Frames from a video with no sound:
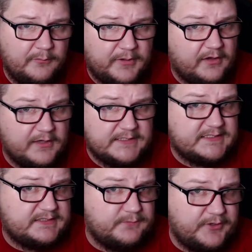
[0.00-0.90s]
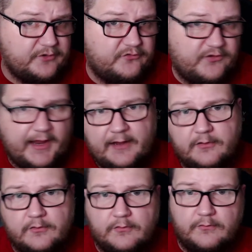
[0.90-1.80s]
Because when your
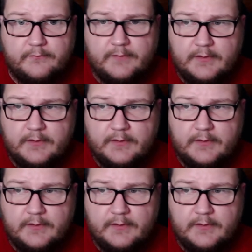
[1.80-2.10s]
channel